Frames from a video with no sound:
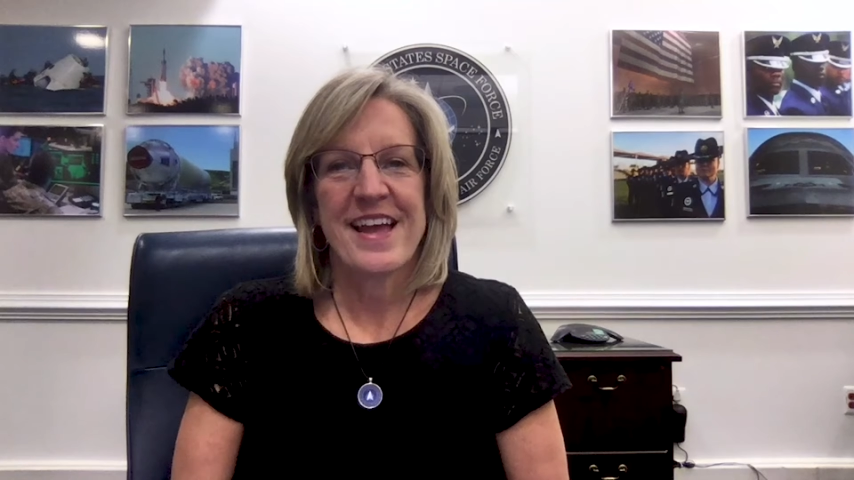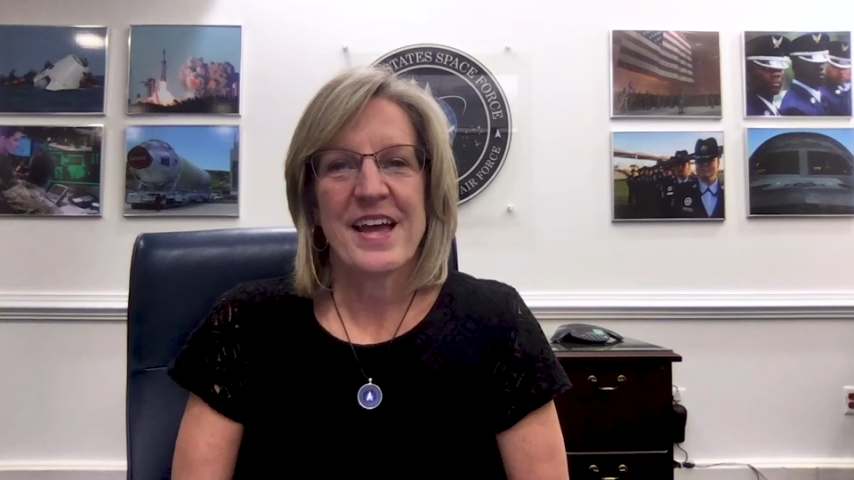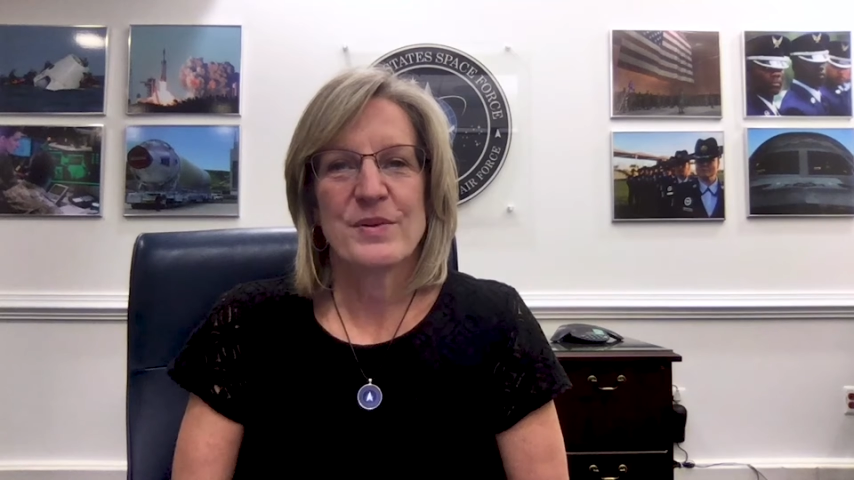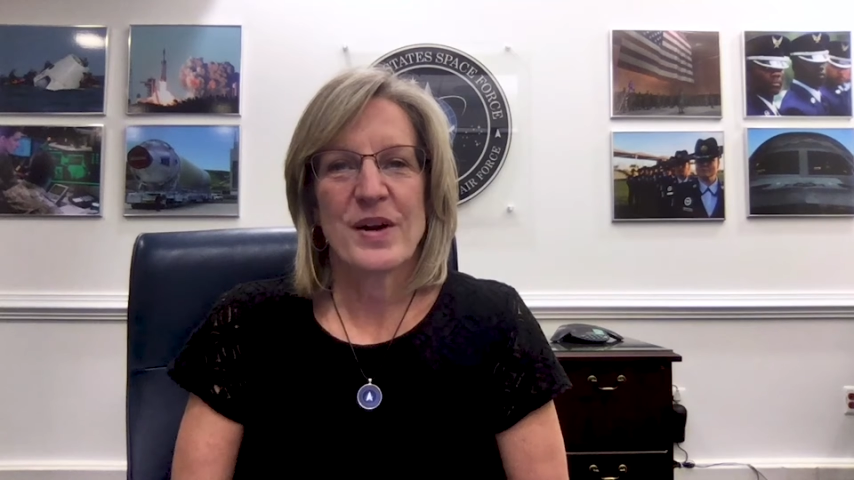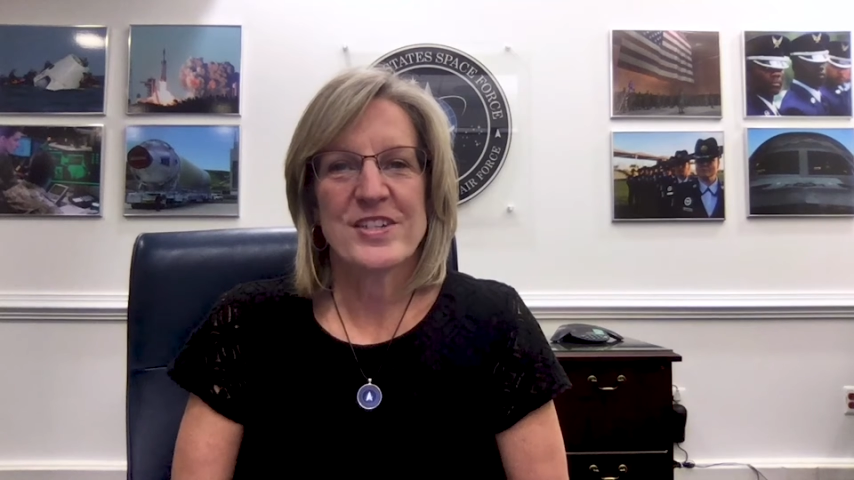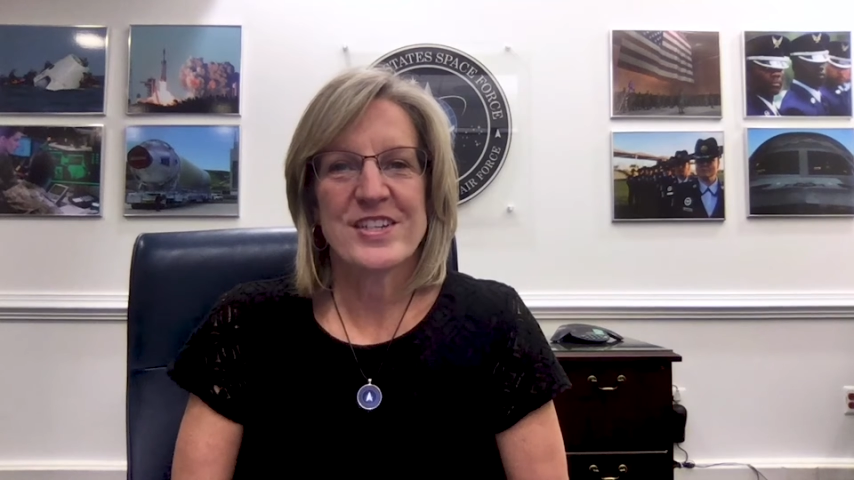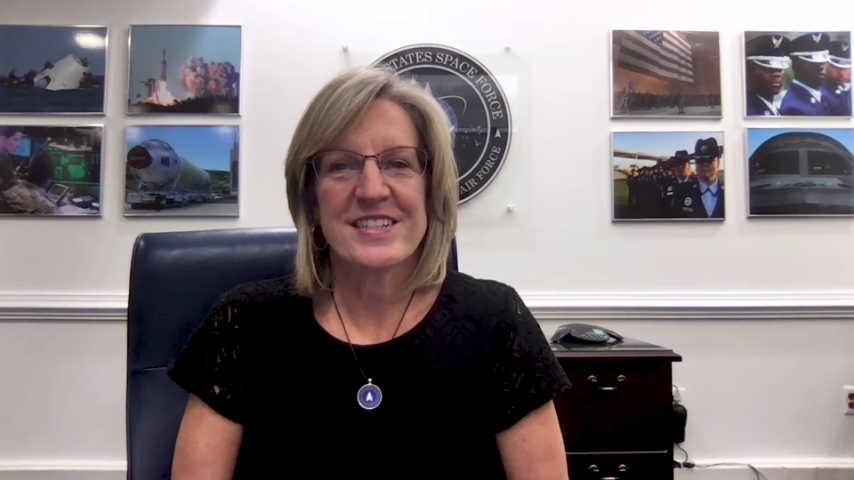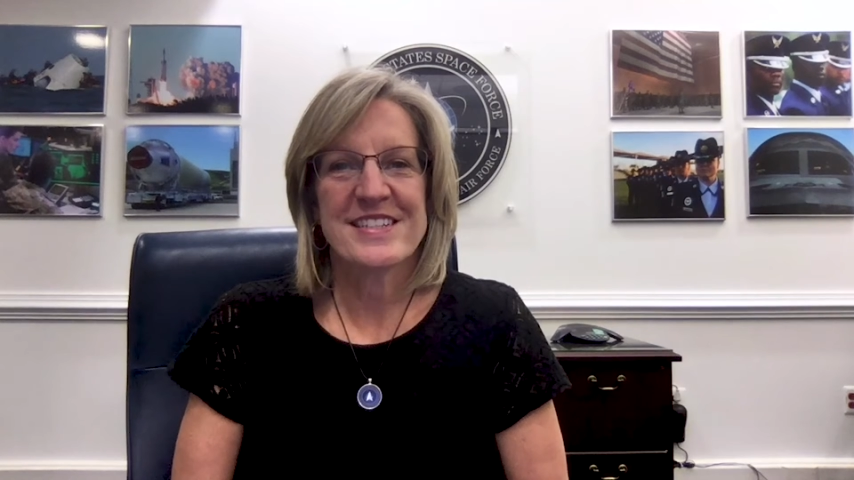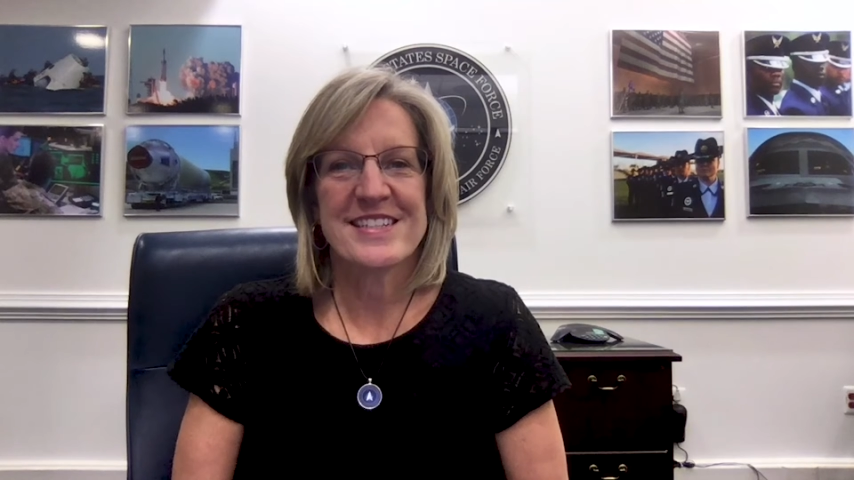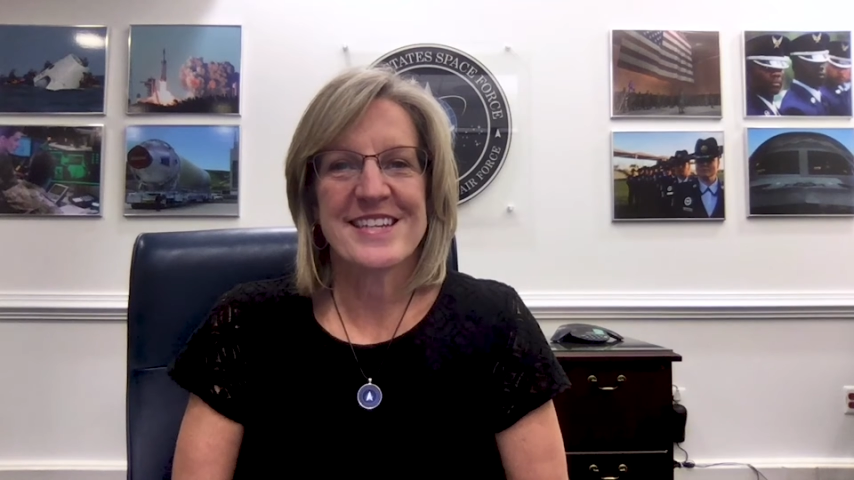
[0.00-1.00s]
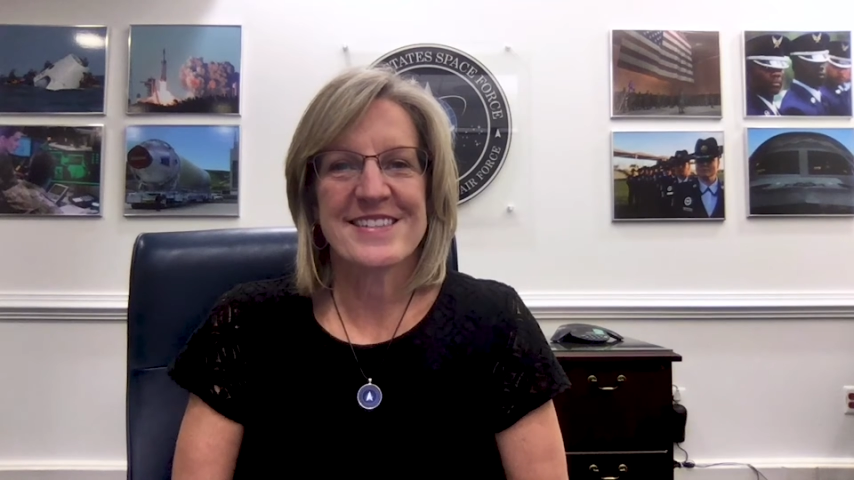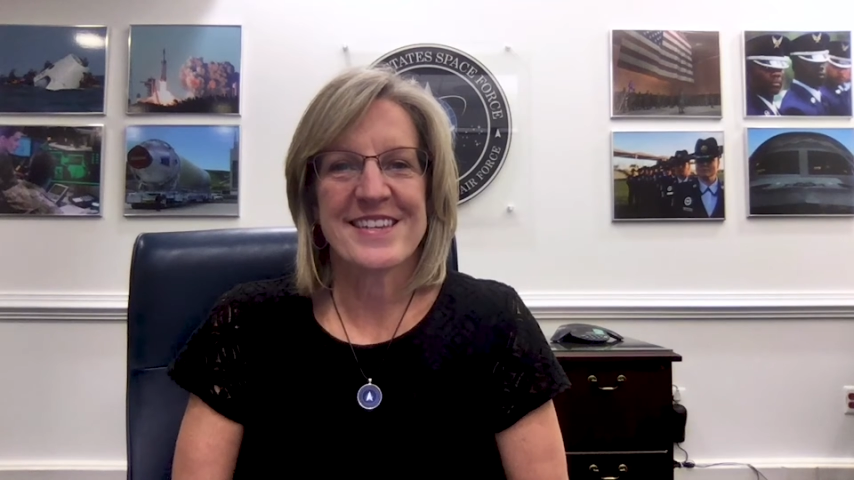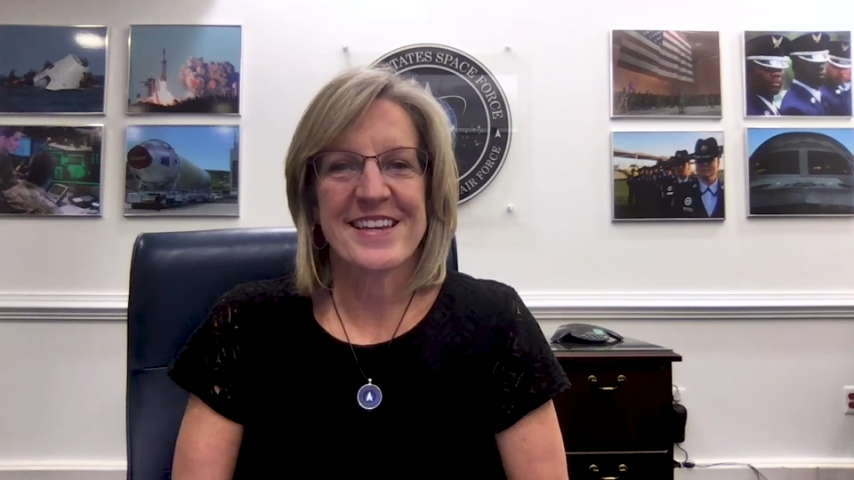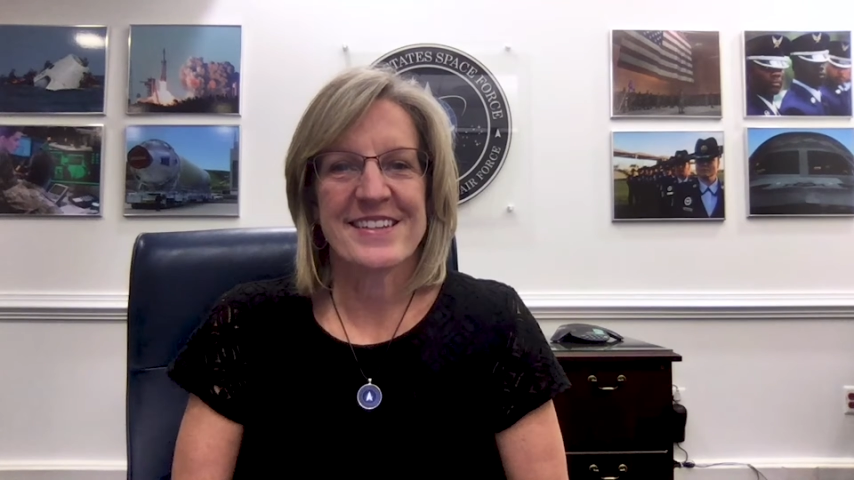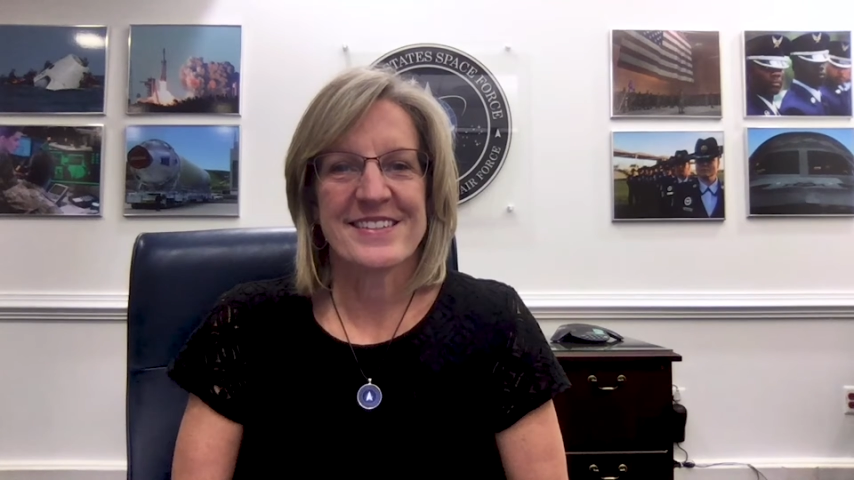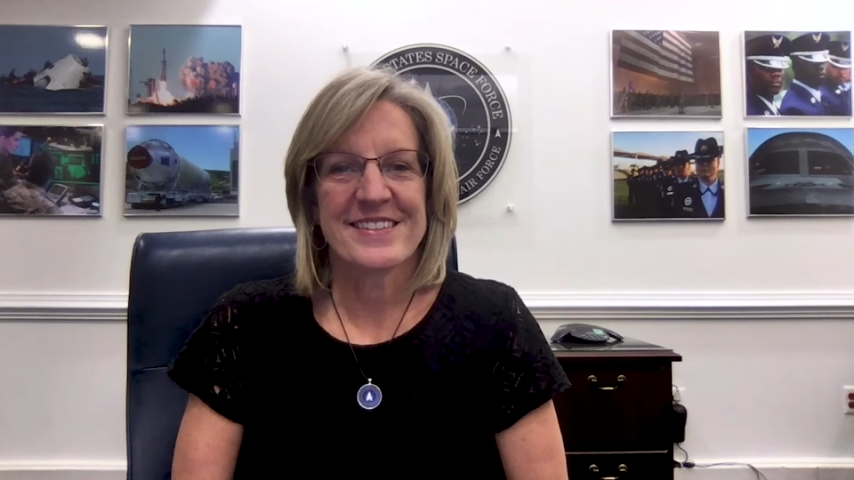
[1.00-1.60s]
and Washington, D.C.